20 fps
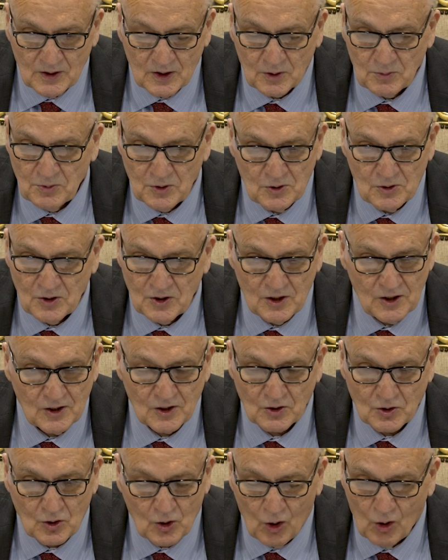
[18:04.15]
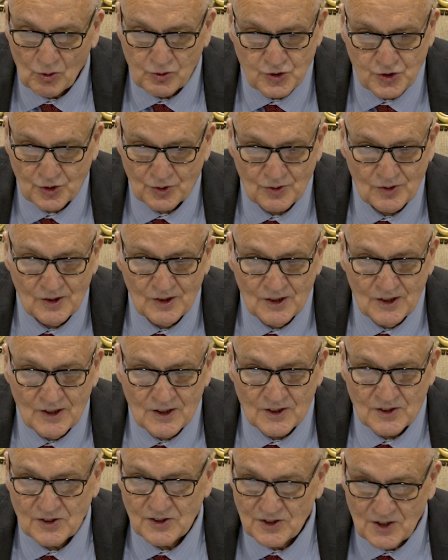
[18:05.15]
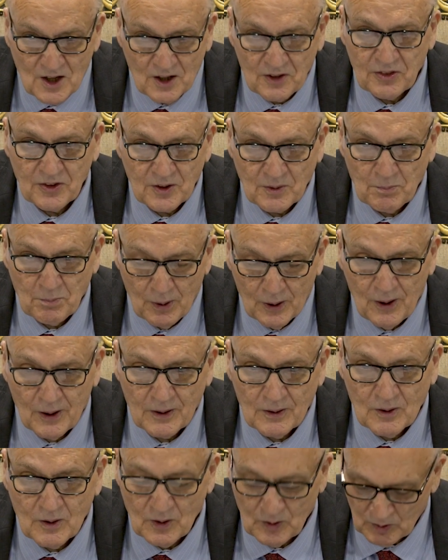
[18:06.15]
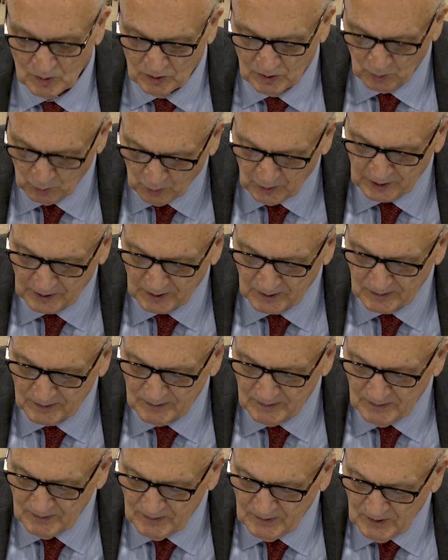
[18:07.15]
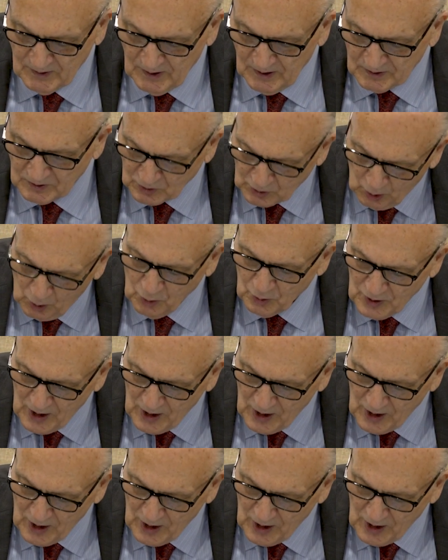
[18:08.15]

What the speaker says: community and culture is nothing but the wicked. Go